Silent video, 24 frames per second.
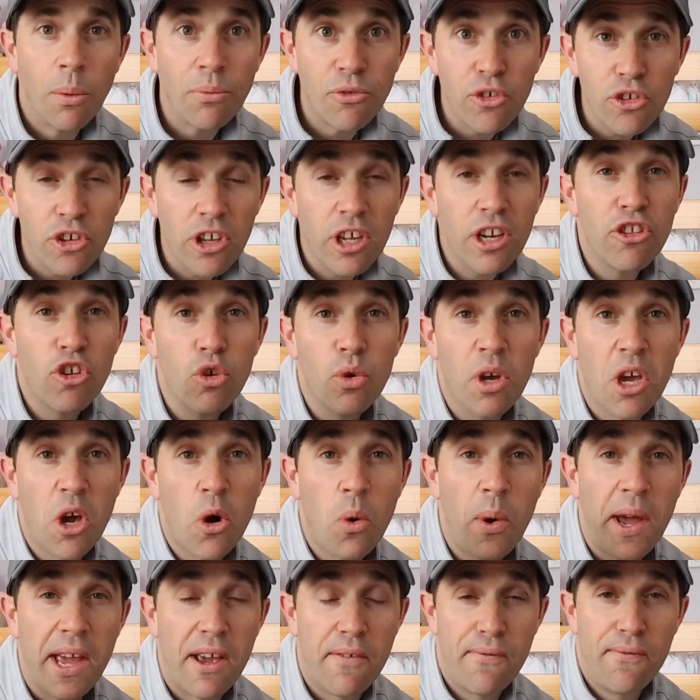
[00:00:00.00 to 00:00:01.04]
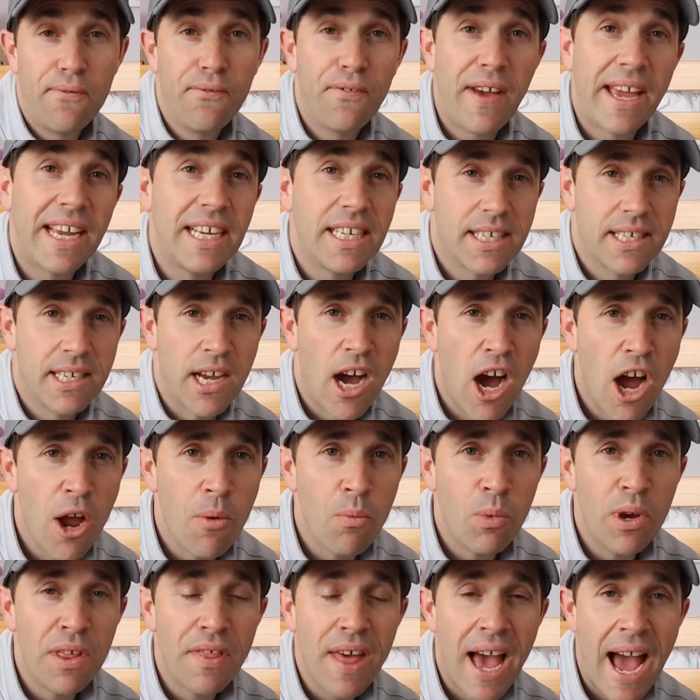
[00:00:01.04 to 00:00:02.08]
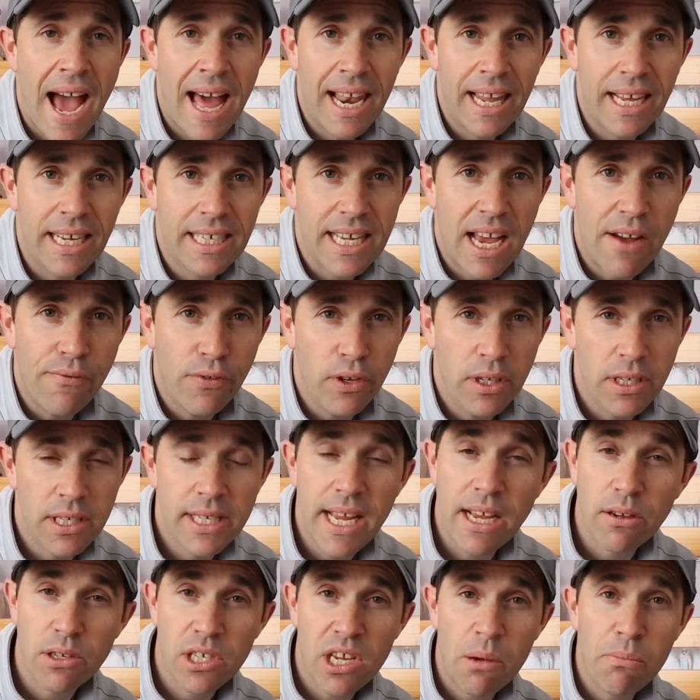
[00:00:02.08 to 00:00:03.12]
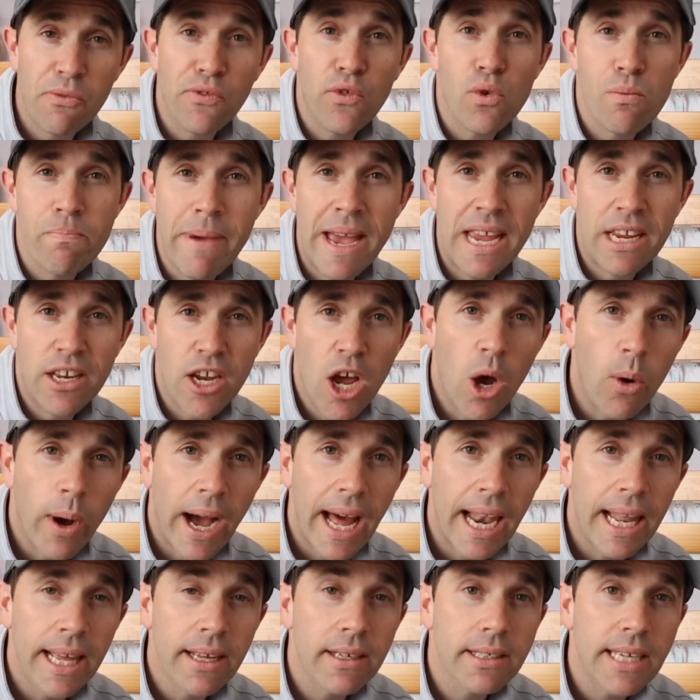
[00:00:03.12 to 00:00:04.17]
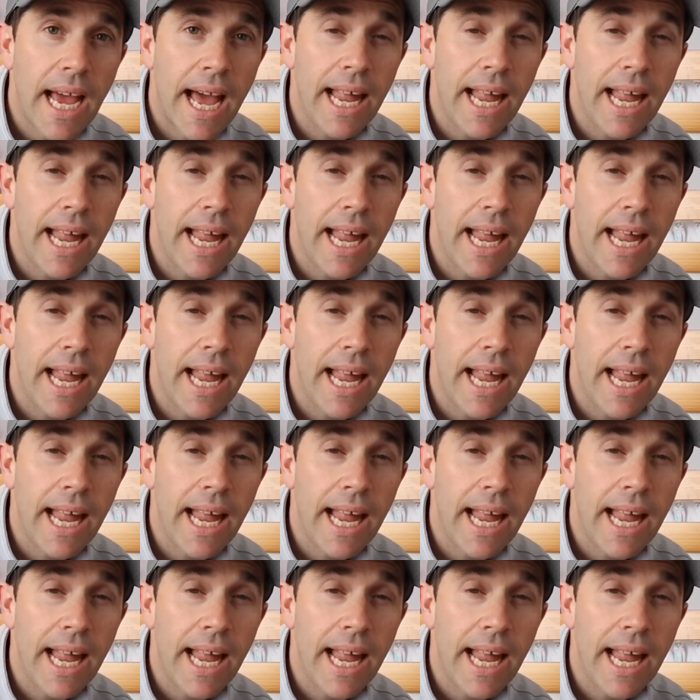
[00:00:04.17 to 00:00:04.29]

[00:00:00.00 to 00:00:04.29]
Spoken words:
I'm just going to do a quick FaceTime with Alex Evans. Now, some of you may know Alex.